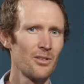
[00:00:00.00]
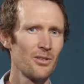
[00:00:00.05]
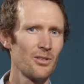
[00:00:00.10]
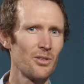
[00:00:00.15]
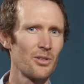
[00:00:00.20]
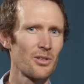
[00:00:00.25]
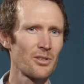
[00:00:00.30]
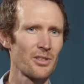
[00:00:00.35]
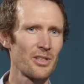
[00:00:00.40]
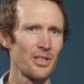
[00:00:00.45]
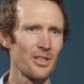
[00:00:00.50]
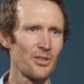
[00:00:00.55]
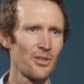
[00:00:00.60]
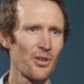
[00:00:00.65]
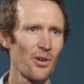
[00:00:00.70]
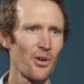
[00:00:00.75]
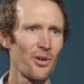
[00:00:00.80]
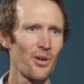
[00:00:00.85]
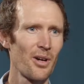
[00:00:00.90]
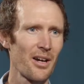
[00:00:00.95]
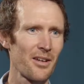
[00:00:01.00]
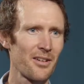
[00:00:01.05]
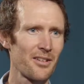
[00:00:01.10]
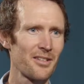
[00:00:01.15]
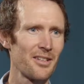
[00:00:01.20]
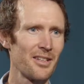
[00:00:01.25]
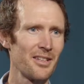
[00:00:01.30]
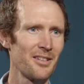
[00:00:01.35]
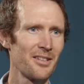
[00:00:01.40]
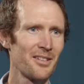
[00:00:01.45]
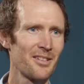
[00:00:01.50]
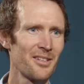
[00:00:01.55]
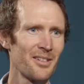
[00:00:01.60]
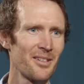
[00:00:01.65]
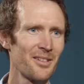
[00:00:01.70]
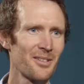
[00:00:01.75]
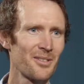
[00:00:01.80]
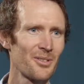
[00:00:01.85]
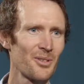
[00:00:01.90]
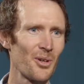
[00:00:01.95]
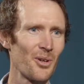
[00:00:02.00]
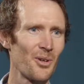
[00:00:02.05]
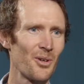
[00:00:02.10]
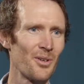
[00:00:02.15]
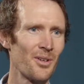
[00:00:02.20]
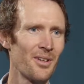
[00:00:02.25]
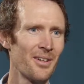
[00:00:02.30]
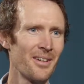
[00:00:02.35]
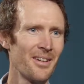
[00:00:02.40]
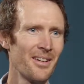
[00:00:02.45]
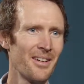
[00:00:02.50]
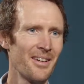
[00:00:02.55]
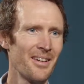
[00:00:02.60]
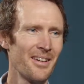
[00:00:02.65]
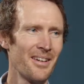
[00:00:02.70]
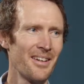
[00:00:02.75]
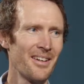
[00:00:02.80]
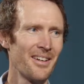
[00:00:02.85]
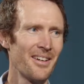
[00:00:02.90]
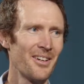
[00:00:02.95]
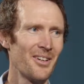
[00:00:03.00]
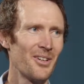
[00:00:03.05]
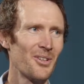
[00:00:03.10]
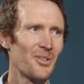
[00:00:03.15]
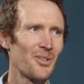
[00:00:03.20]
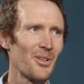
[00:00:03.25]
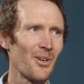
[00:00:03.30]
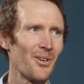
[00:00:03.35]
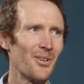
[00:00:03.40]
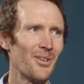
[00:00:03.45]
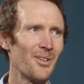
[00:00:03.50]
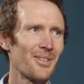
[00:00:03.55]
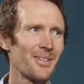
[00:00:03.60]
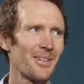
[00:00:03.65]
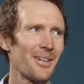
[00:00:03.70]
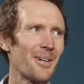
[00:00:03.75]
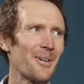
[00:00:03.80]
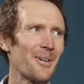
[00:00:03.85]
You already know how to teach, so don't